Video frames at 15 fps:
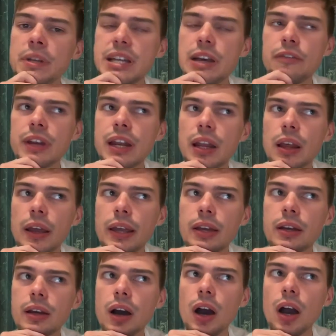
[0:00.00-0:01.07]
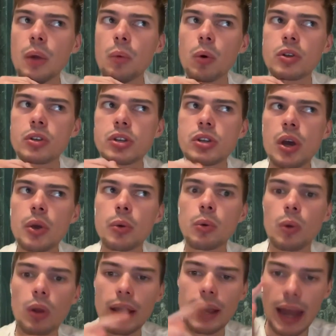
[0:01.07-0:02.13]
definitely, like, I want to know,
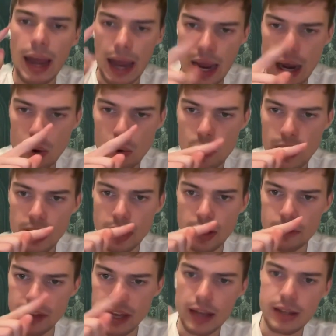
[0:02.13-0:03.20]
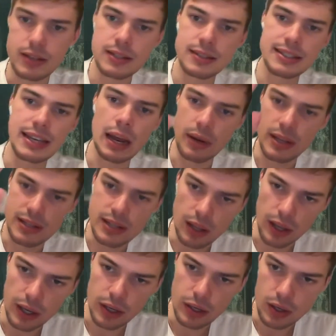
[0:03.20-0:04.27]
like, how they kind of get down. Is it
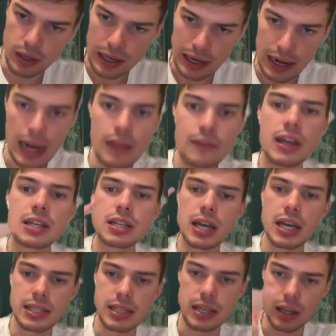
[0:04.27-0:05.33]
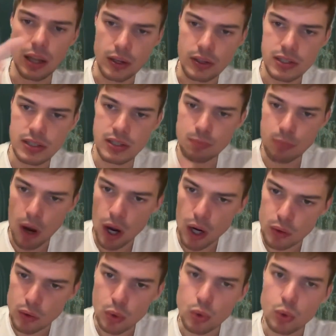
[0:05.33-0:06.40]
like an elevator? Is it like a
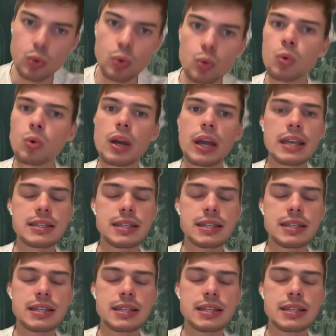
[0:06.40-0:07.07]
spiral? Is